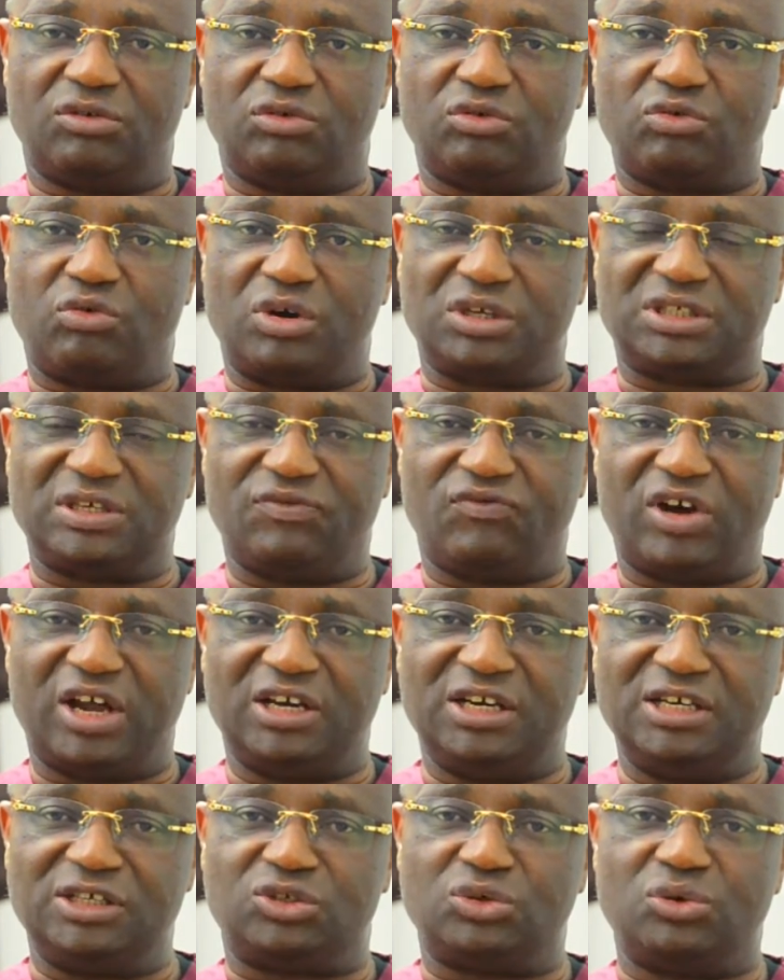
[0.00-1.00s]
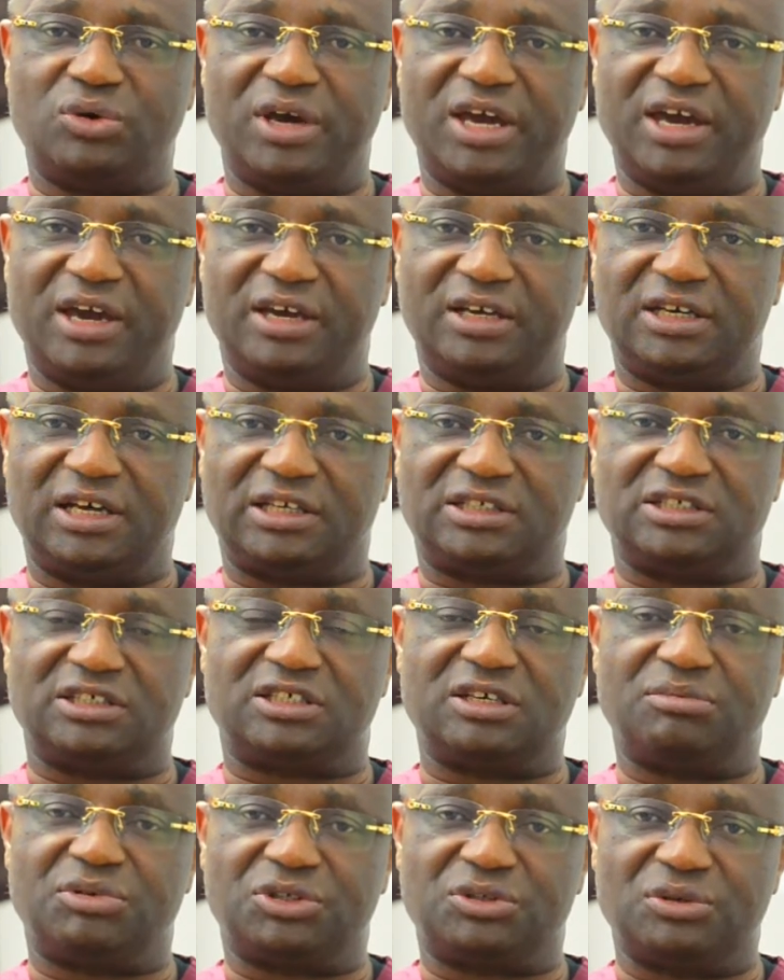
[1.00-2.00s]
whatever little air that
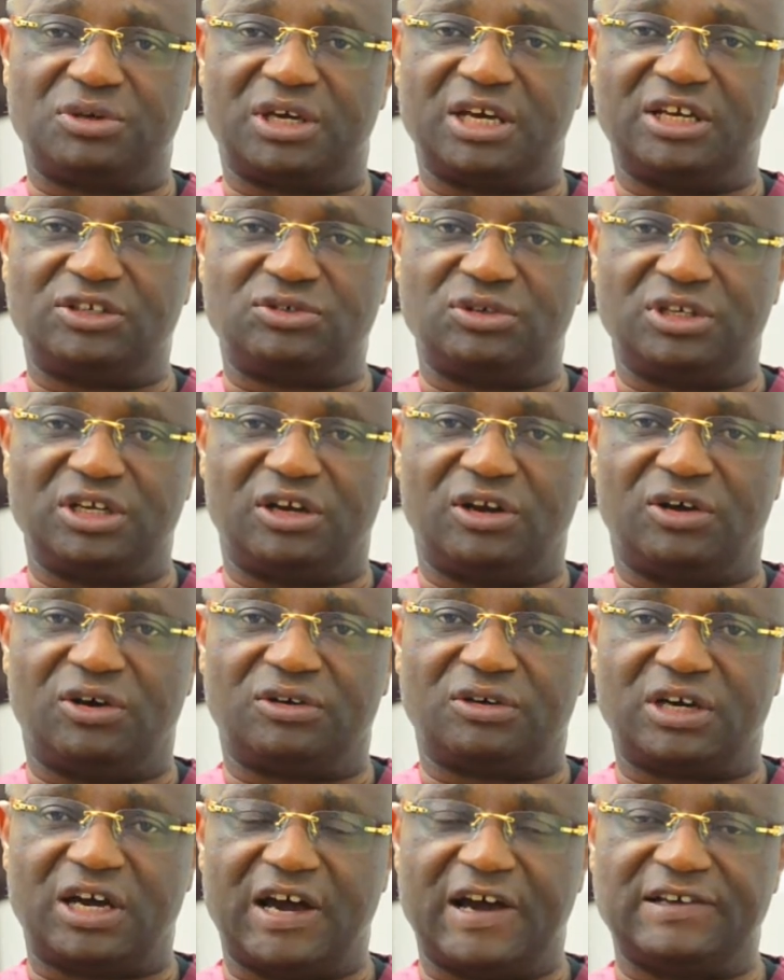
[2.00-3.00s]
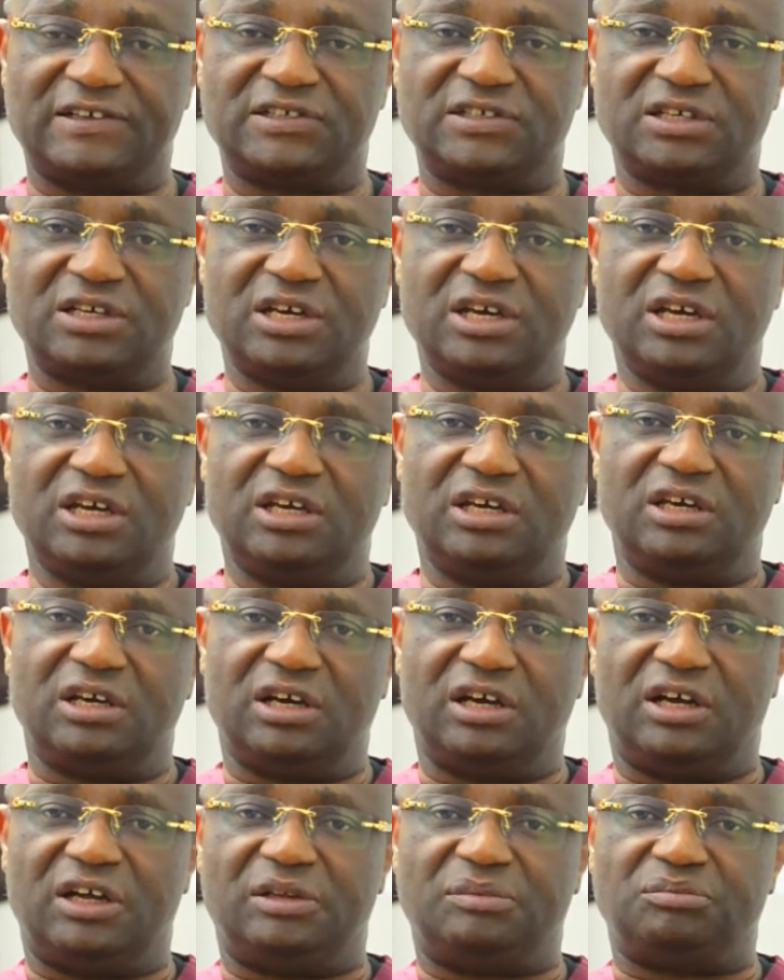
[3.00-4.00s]
is able to get to the lung has
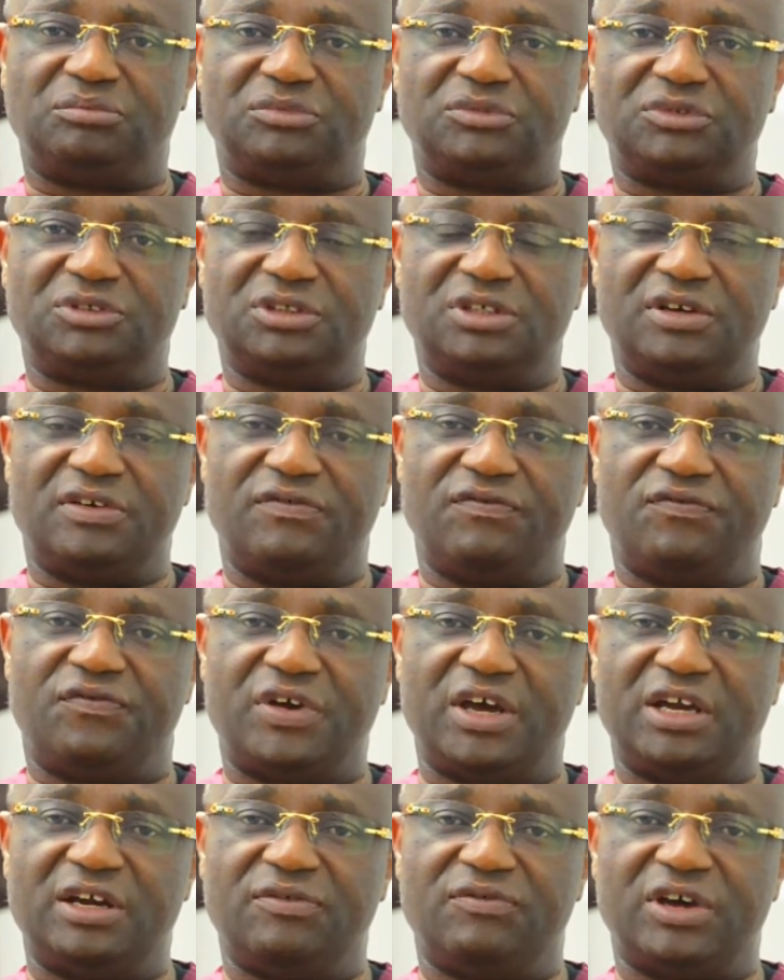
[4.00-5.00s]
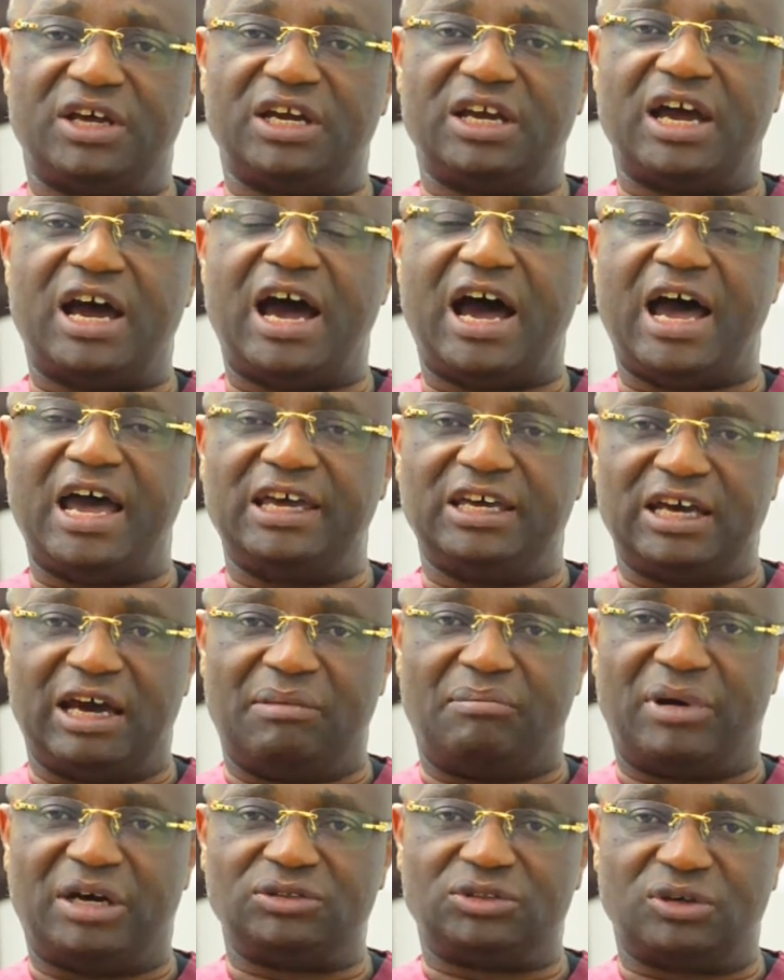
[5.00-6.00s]
very, very high
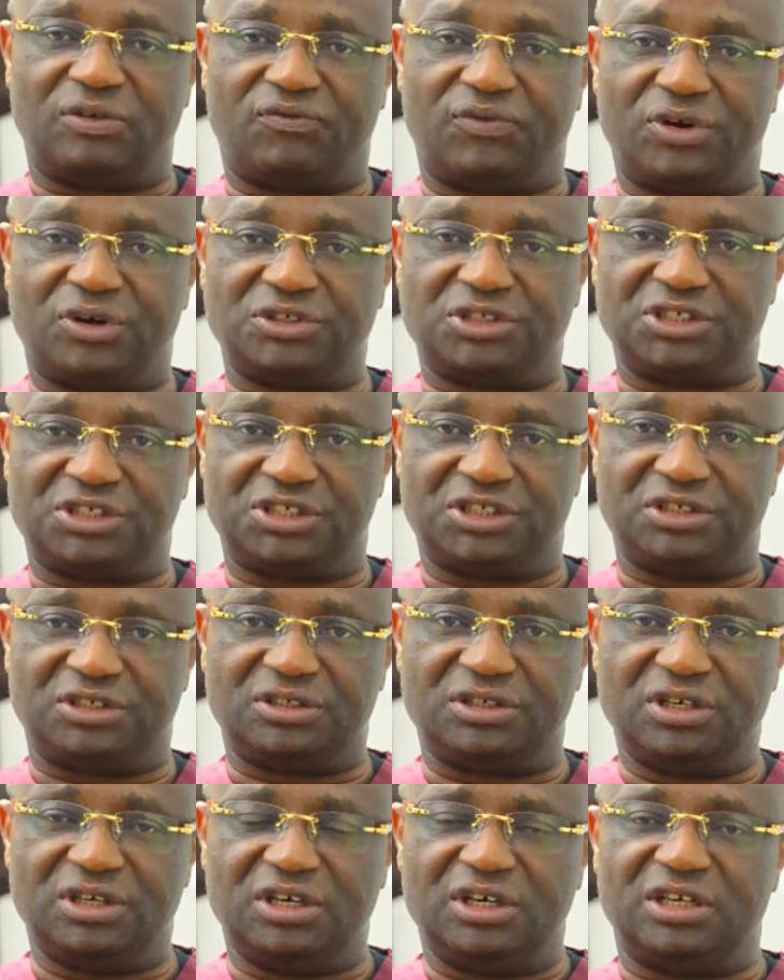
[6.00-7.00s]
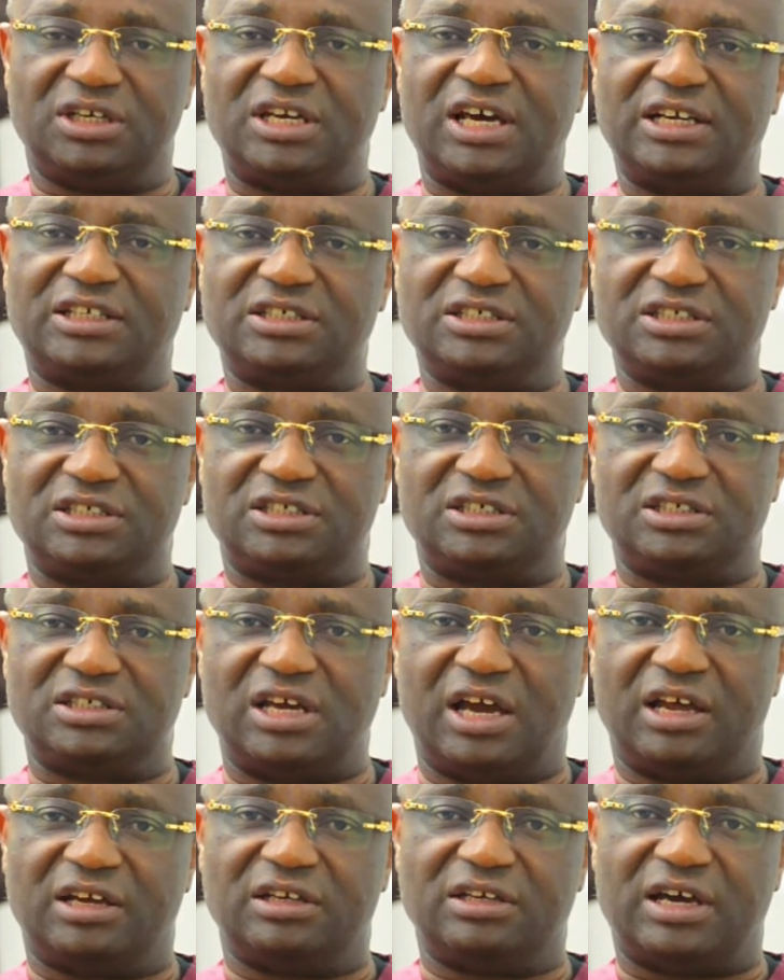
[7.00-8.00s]
amount of oxygen. That is
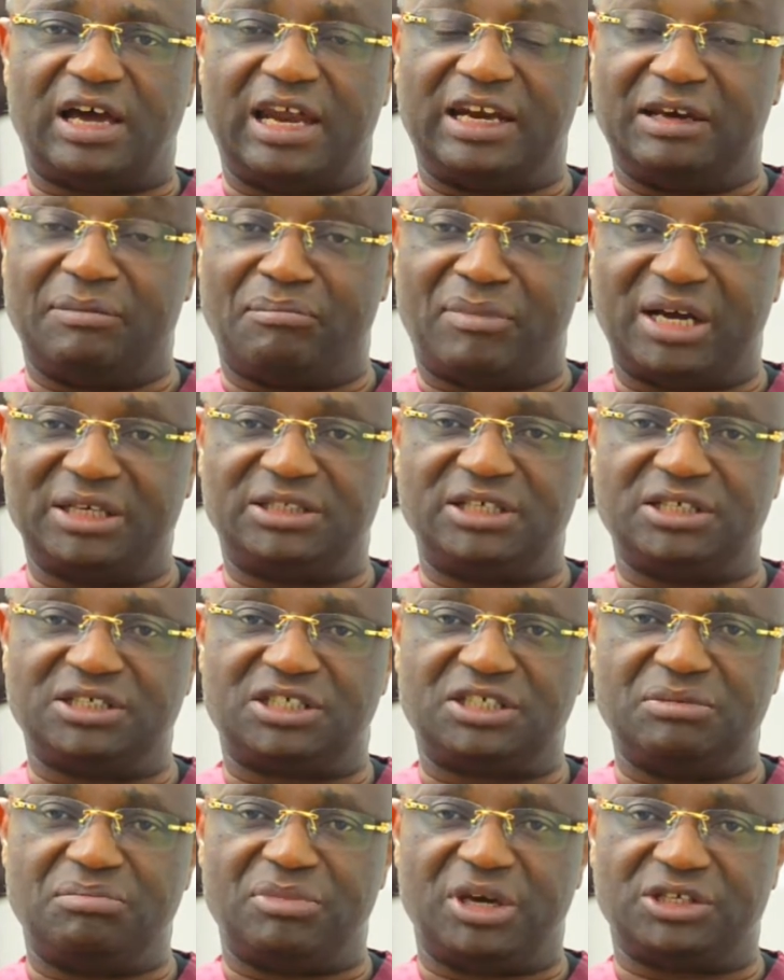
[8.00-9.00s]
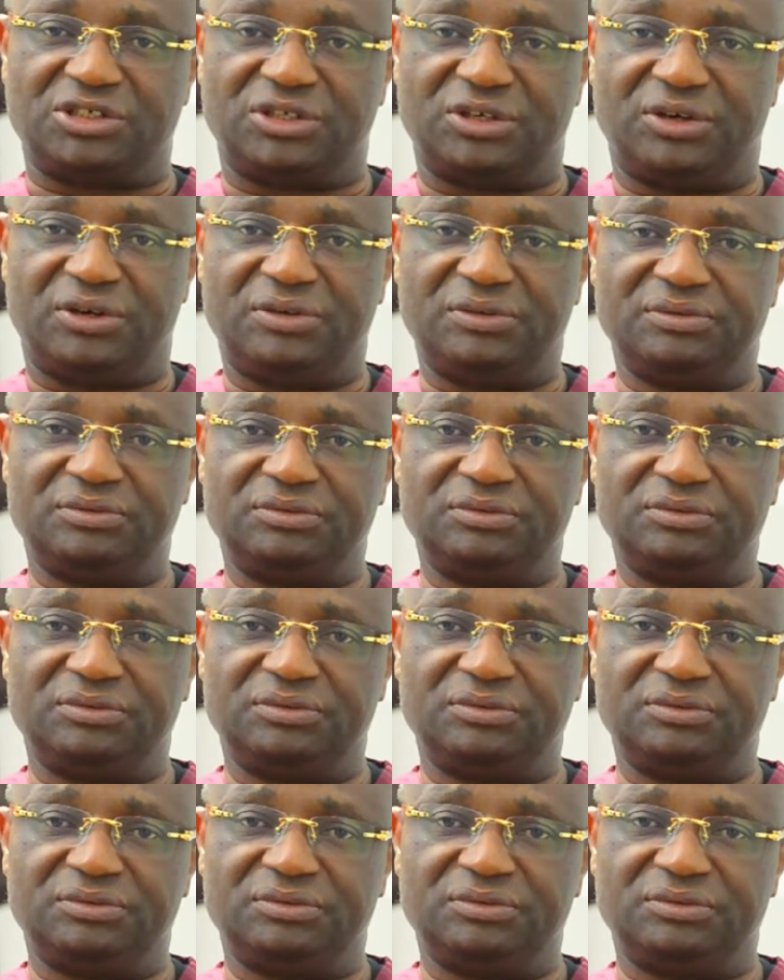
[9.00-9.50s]
an emergency measure